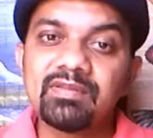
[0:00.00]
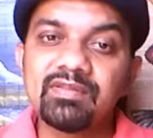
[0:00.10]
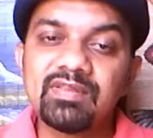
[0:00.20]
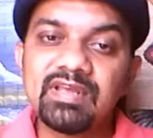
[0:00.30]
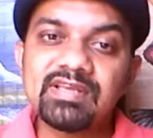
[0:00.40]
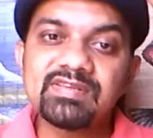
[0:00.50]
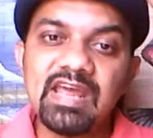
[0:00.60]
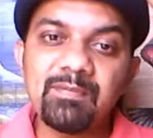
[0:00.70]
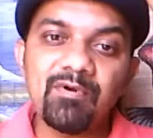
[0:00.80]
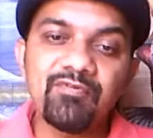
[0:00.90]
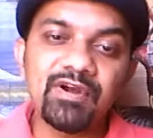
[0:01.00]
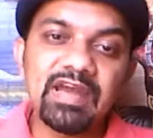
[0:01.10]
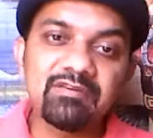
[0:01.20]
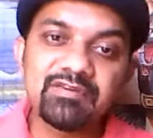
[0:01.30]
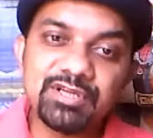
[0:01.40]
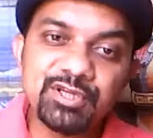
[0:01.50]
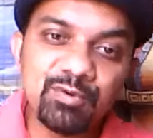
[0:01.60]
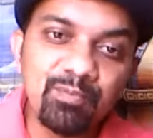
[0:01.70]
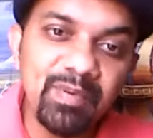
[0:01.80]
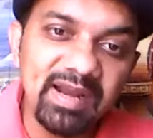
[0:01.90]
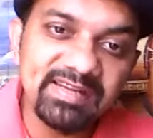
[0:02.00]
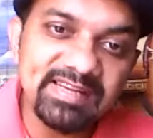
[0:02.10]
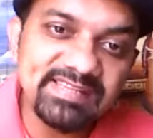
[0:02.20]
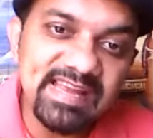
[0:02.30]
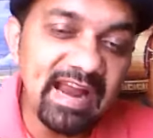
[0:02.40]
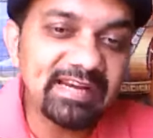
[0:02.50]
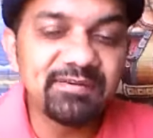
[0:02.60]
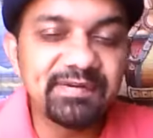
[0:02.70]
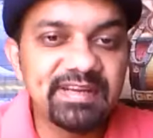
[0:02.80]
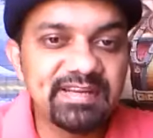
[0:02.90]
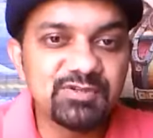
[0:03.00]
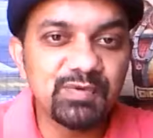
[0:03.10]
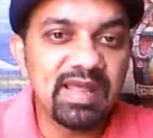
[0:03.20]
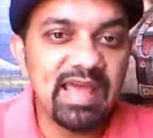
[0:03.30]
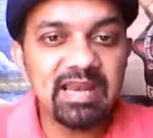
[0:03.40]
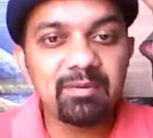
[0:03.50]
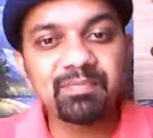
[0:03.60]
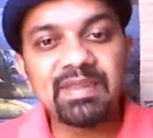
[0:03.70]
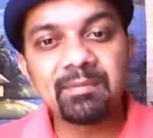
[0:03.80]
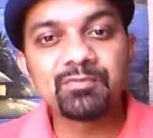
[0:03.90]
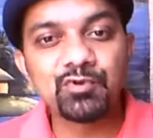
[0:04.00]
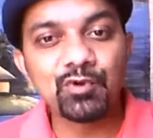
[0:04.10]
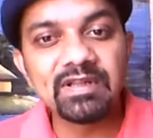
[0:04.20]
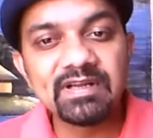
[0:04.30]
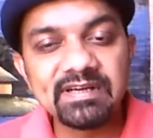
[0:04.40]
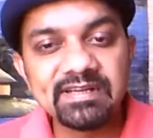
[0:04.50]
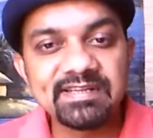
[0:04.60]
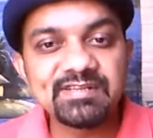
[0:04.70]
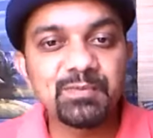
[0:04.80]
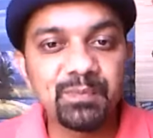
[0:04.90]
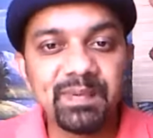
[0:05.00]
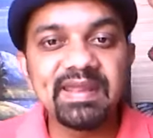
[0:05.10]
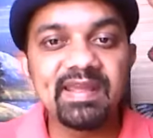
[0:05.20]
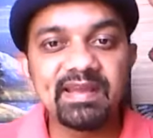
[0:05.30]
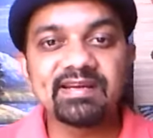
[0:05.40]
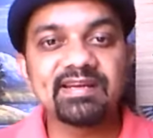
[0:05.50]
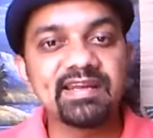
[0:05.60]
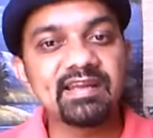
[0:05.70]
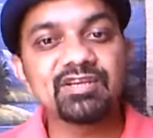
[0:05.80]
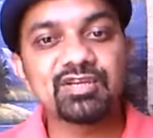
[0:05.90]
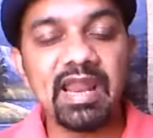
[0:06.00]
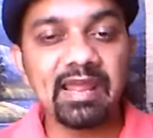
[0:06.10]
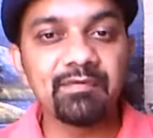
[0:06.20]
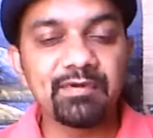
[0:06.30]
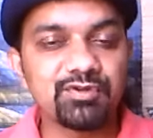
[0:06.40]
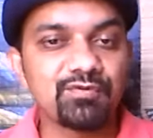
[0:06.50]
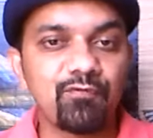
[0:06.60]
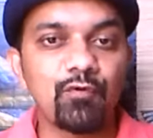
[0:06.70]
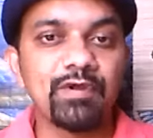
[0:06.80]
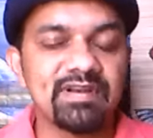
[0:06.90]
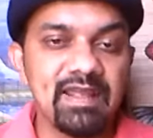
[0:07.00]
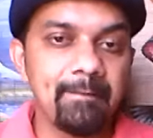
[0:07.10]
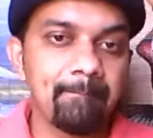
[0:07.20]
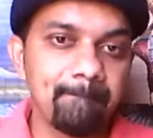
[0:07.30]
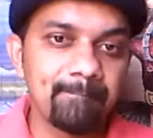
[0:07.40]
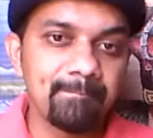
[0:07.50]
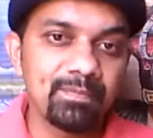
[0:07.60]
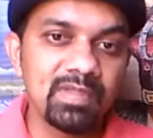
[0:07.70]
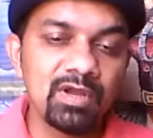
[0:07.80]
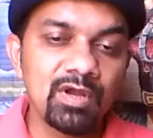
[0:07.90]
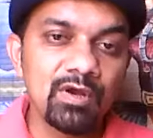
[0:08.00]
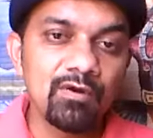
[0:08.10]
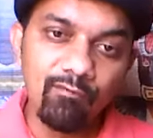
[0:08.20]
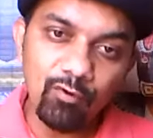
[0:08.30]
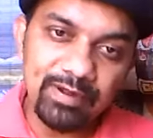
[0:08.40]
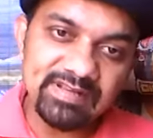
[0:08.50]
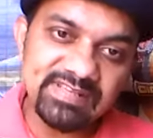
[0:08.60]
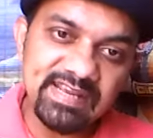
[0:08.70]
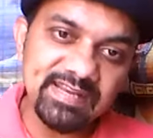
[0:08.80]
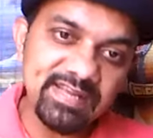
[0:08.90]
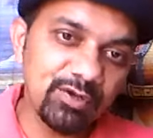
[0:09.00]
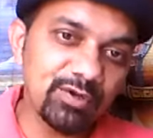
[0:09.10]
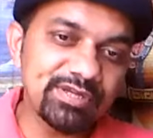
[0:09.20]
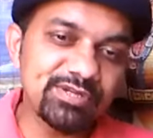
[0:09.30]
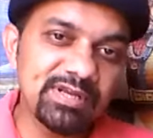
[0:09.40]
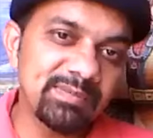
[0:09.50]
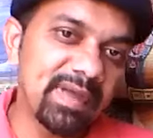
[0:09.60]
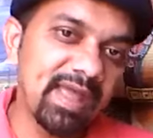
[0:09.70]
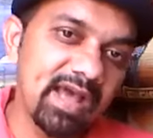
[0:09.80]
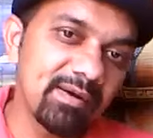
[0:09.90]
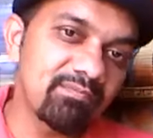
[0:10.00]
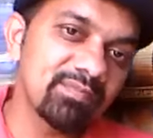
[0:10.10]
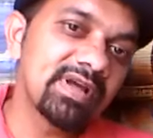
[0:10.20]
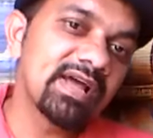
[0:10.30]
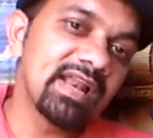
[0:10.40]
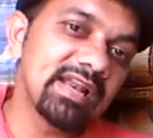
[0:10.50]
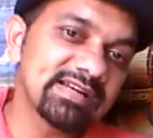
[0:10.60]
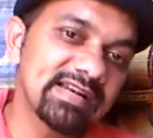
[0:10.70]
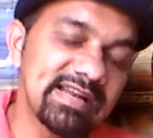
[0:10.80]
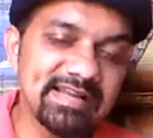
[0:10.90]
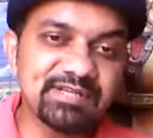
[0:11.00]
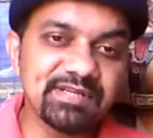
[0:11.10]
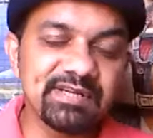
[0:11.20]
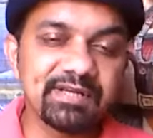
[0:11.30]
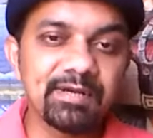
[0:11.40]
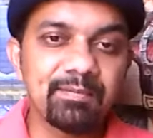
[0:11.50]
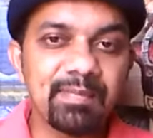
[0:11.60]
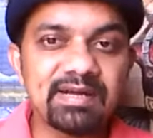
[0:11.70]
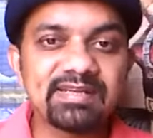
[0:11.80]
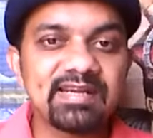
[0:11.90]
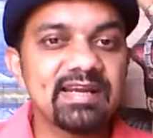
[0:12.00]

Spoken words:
this type of conversational practice activities will help them to learn speak English language fluently. Fluency and accuracy may come a little later, but